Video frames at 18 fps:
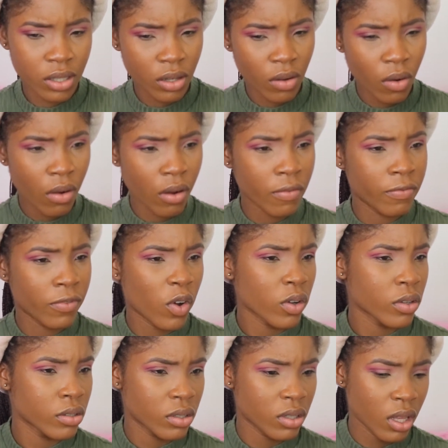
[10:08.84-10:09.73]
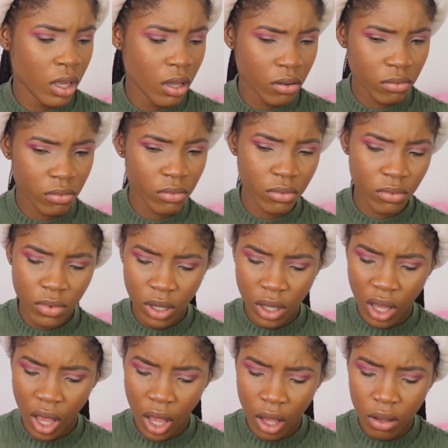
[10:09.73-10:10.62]
you don't want to focus then.
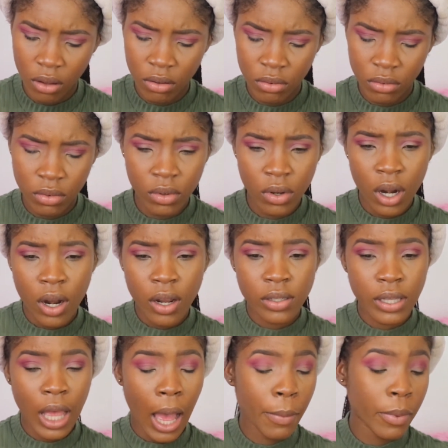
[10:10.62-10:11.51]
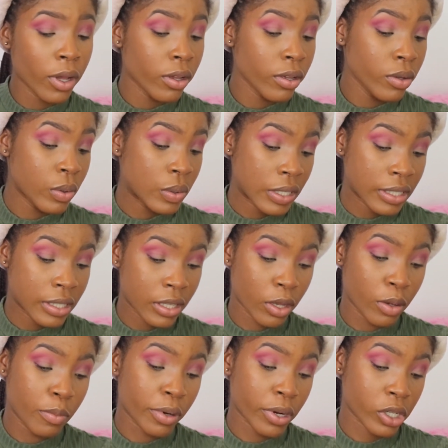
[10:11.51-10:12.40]
Okay. So I'm going to use this
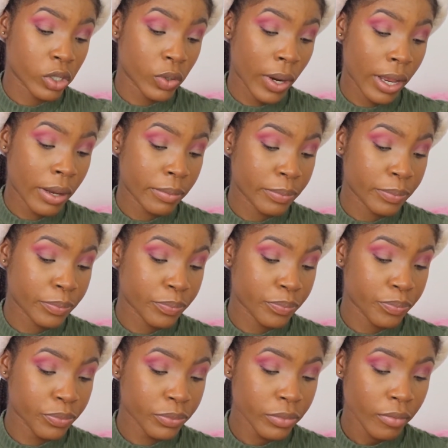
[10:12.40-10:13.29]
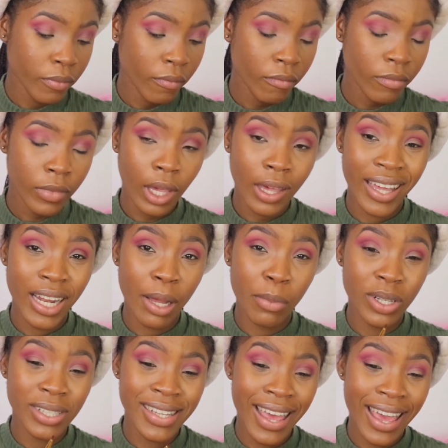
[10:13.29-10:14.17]
little brush, right? And I'm
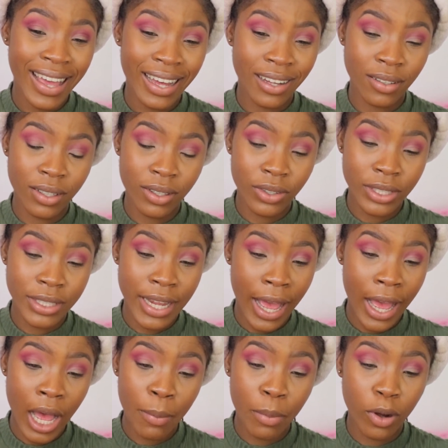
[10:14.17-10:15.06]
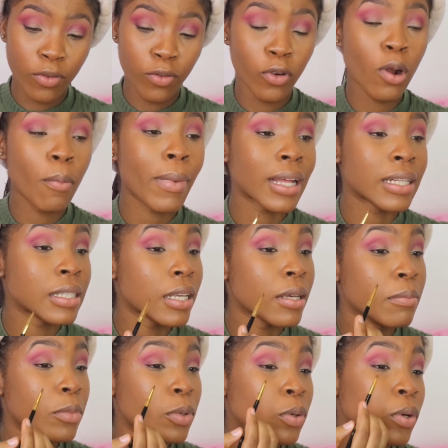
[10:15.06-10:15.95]
gonna take a little dab of
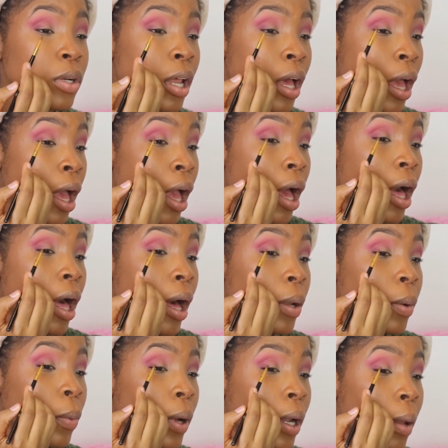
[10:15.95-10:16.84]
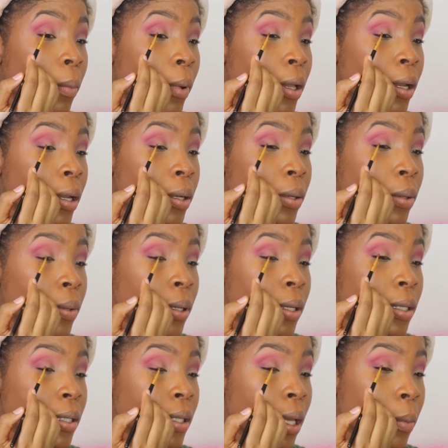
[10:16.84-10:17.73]
romantic mood. And what I'm gonna do
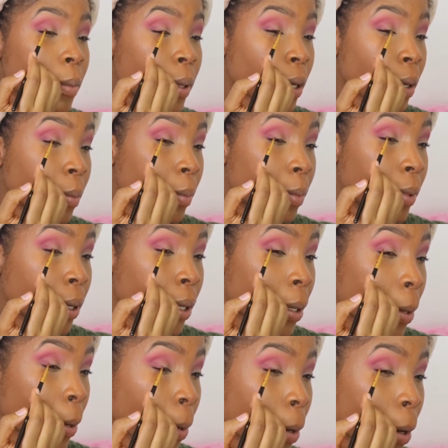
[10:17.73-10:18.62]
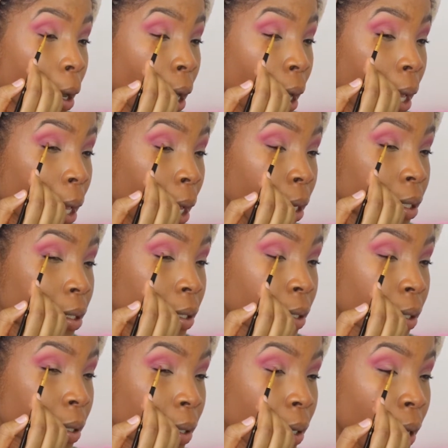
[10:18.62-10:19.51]
is I'm gonna bring it right
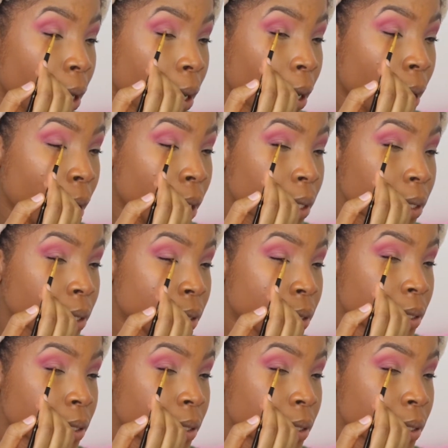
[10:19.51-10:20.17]
across